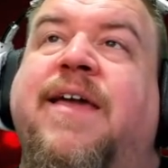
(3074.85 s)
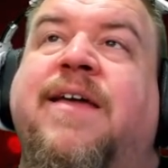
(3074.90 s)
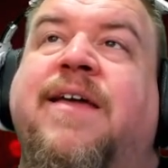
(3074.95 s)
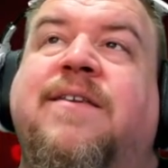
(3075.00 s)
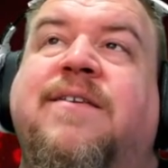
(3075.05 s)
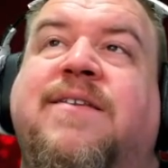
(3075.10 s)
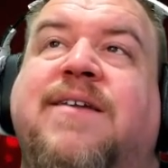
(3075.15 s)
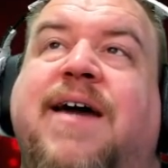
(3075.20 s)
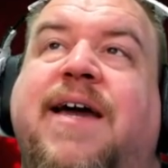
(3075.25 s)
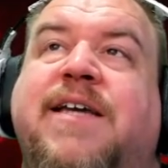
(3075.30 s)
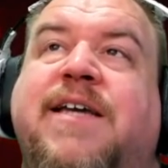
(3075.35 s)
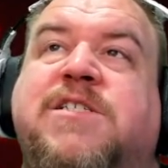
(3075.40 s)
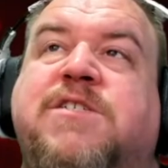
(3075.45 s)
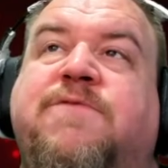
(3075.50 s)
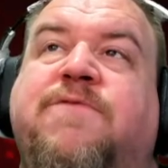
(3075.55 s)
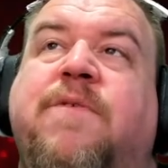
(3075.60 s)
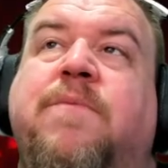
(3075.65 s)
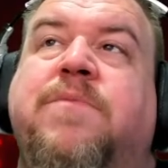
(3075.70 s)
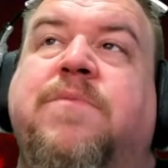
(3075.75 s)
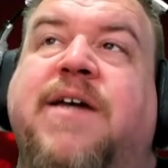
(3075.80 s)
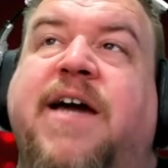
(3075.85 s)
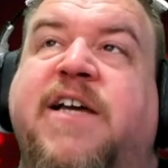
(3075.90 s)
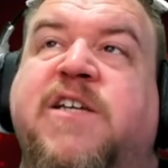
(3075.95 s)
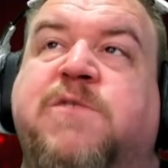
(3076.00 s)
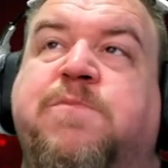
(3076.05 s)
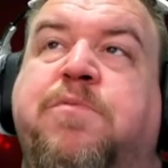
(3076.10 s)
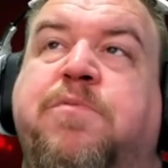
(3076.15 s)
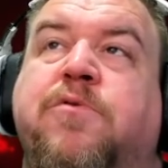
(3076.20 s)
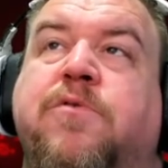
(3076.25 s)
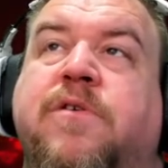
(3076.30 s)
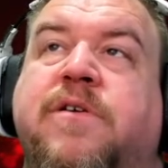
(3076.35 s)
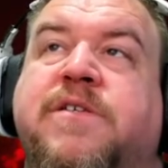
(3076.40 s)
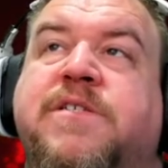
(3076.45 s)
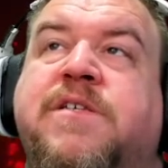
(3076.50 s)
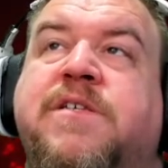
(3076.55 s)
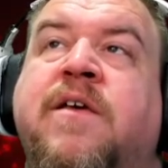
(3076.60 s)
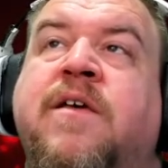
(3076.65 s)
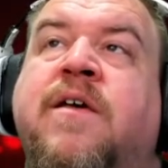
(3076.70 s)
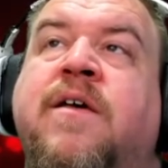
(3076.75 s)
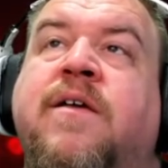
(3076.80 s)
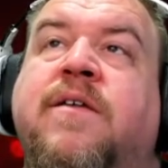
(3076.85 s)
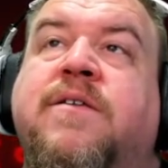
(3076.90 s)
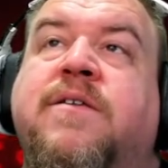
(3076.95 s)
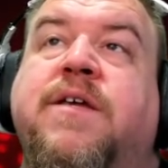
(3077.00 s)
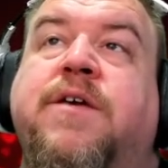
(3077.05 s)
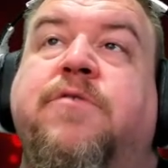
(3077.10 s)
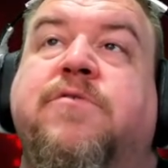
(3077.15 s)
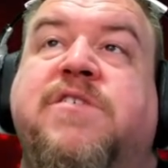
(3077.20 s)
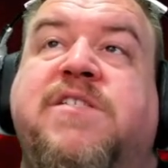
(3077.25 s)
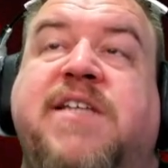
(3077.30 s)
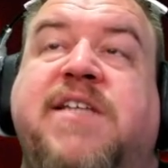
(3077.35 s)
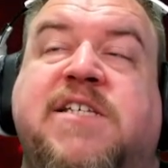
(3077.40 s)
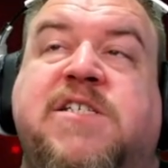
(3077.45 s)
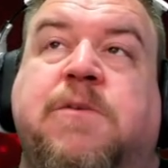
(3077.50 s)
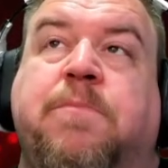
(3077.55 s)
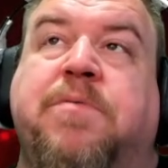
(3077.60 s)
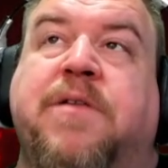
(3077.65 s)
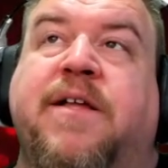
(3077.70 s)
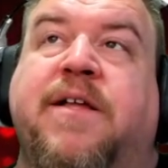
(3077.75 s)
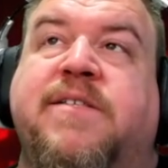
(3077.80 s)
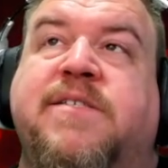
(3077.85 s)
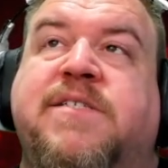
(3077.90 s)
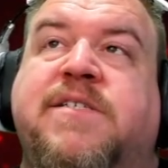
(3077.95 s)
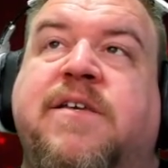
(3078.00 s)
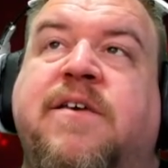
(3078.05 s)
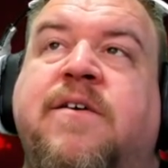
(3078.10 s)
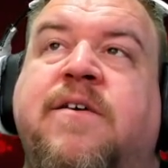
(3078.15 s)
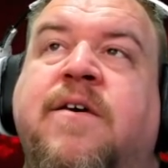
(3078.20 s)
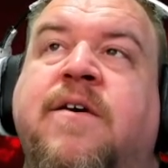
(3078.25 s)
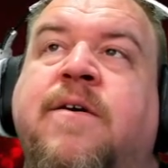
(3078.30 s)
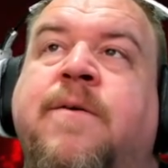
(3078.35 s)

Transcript: in dice from dice pools to use disciplines.